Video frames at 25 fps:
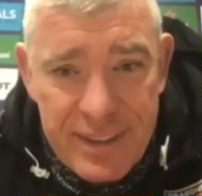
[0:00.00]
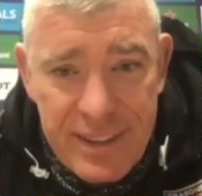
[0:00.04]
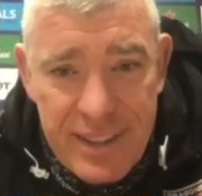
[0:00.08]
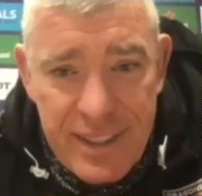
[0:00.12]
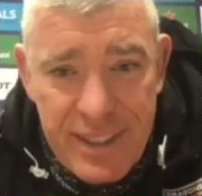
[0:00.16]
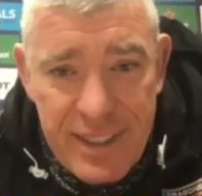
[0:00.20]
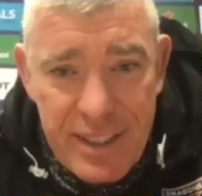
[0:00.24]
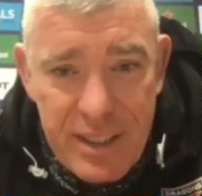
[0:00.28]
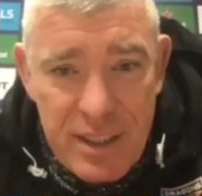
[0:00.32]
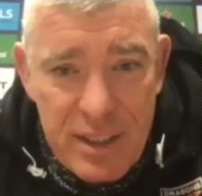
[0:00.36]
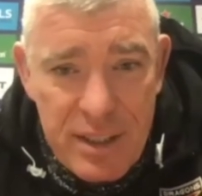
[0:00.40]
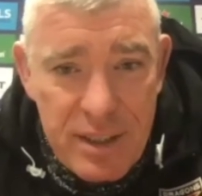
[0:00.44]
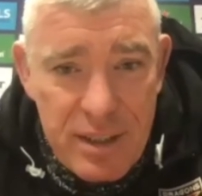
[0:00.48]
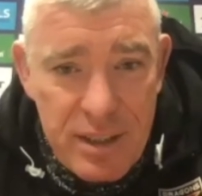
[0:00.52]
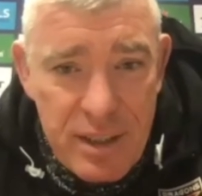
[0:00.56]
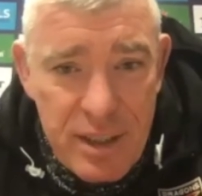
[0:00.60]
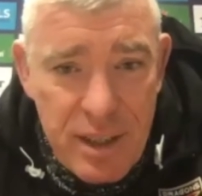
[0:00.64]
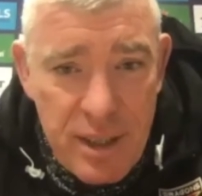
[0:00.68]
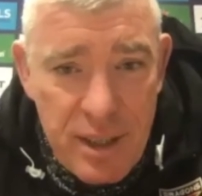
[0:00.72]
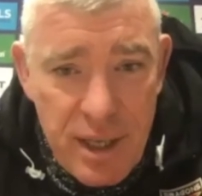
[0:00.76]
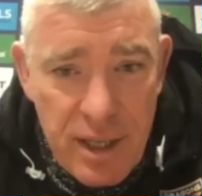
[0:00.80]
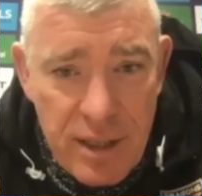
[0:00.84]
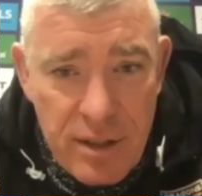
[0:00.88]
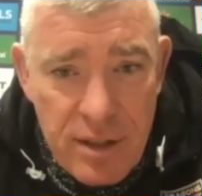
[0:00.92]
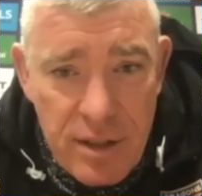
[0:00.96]

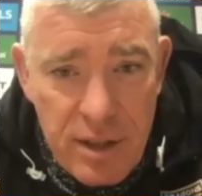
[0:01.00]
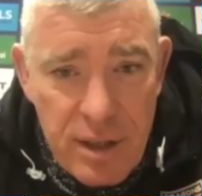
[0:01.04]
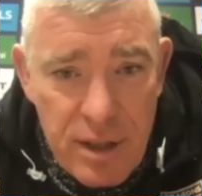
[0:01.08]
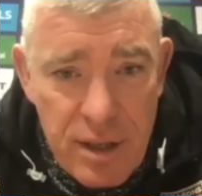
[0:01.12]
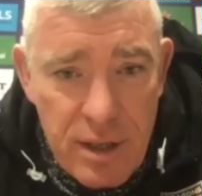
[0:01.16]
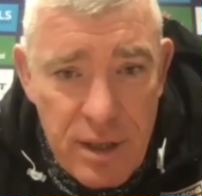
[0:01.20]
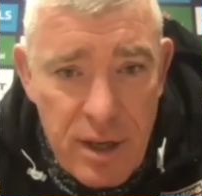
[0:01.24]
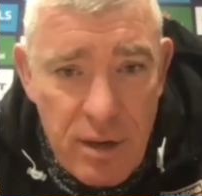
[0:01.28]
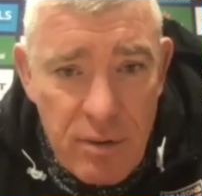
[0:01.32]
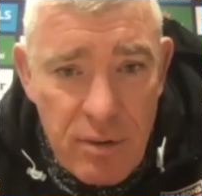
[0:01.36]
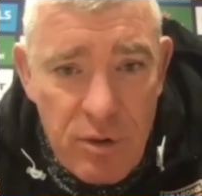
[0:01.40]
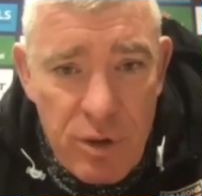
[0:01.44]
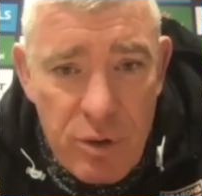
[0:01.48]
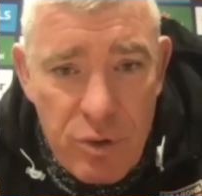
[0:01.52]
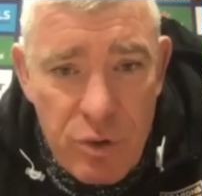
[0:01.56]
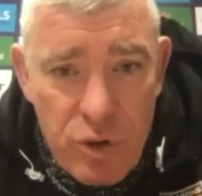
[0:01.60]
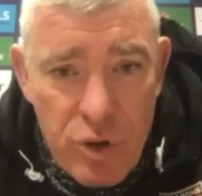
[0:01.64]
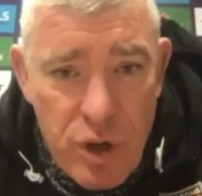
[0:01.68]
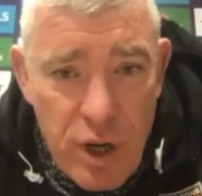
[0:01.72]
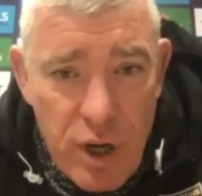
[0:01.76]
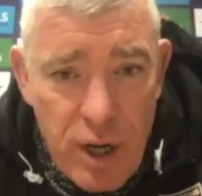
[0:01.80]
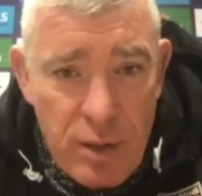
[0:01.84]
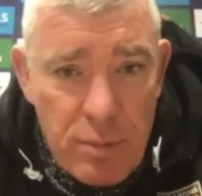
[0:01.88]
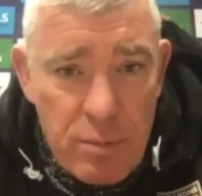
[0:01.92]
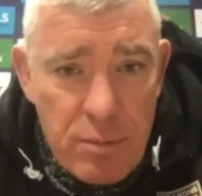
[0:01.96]
And that's a real
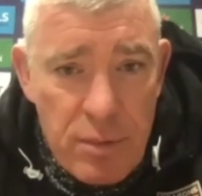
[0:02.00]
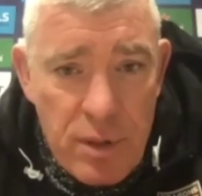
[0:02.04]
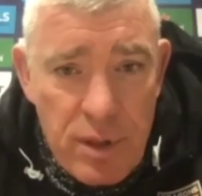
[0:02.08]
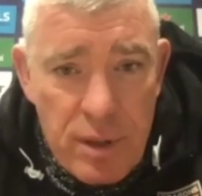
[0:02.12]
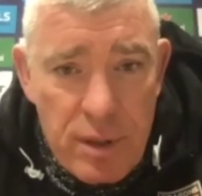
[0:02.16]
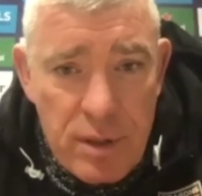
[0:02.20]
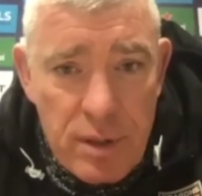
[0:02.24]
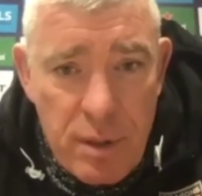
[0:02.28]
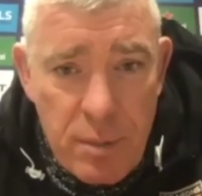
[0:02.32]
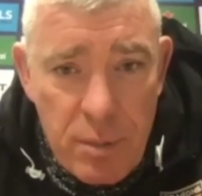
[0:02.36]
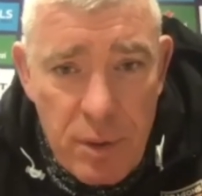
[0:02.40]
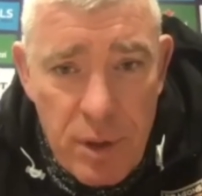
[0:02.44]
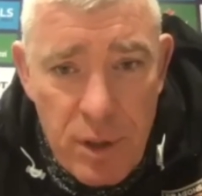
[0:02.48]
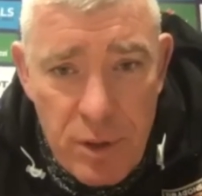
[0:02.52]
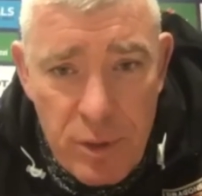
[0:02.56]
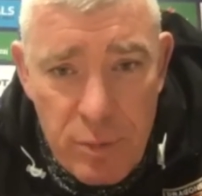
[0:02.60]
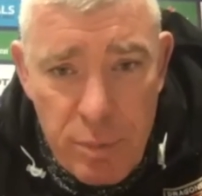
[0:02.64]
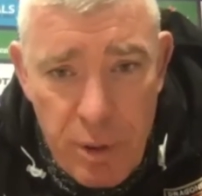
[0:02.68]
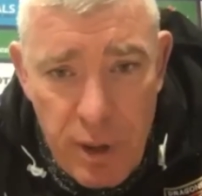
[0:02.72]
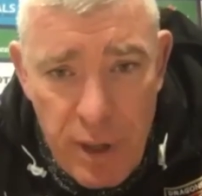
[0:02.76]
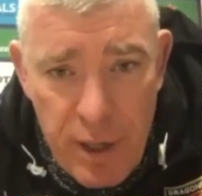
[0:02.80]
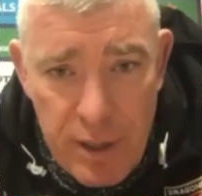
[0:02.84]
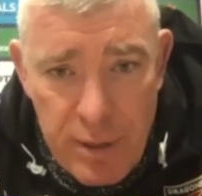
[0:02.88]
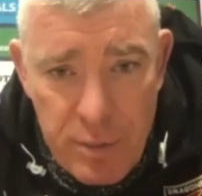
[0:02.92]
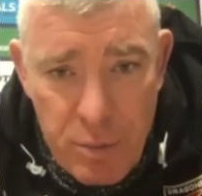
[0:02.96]
shame that some of those
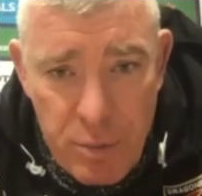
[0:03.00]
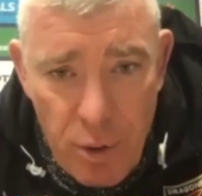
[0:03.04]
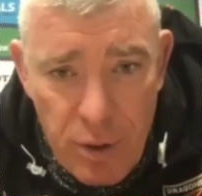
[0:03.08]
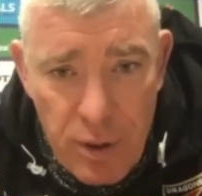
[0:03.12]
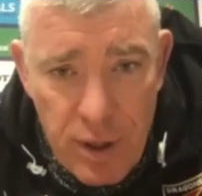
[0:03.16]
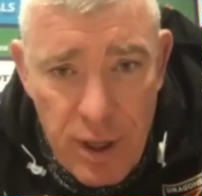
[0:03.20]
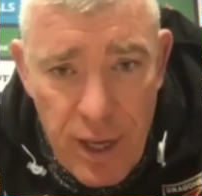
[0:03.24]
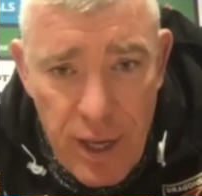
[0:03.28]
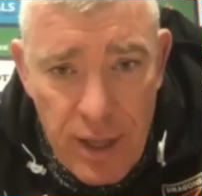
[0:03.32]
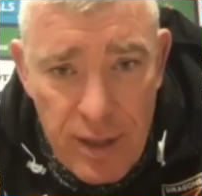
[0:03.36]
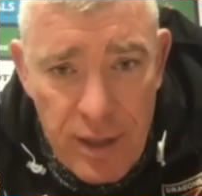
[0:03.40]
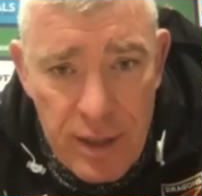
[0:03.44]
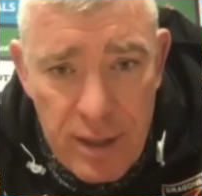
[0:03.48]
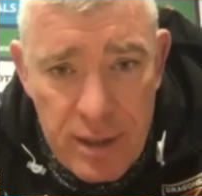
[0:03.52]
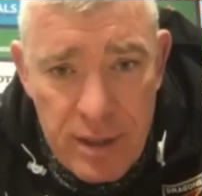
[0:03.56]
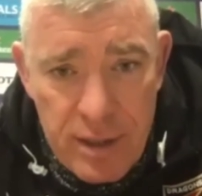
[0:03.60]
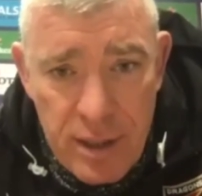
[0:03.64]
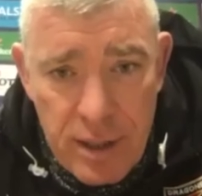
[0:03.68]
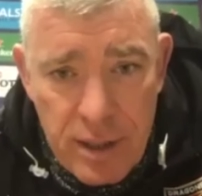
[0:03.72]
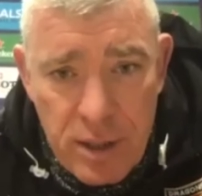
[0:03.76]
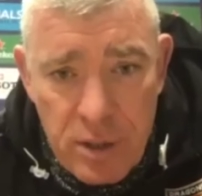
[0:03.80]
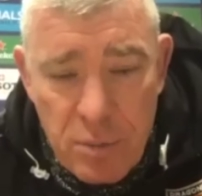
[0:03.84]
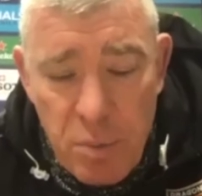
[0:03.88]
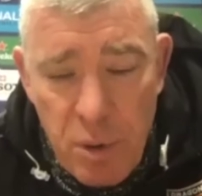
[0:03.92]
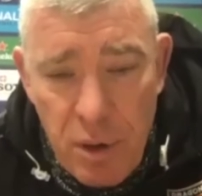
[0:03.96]
players won't get this
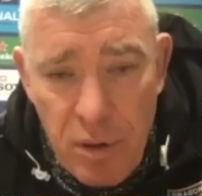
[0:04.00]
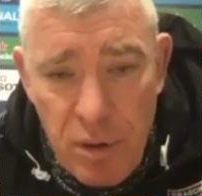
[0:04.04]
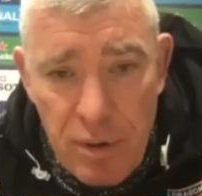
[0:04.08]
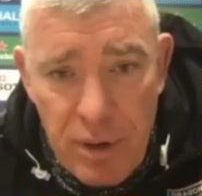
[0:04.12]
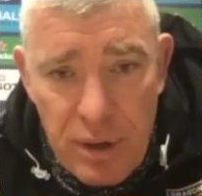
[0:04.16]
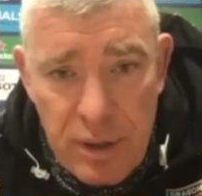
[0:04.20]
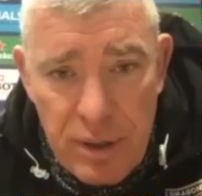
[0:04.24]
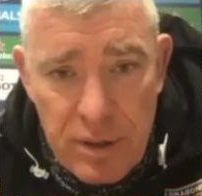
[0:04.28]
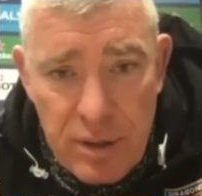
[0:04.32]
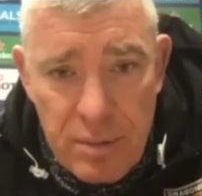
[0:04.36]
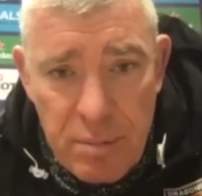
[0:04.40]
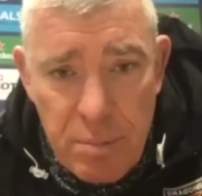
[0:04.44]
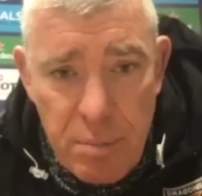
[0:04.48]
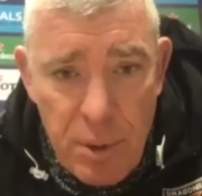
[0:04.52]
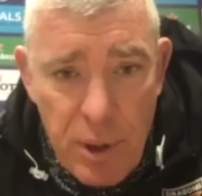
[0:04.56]
experience.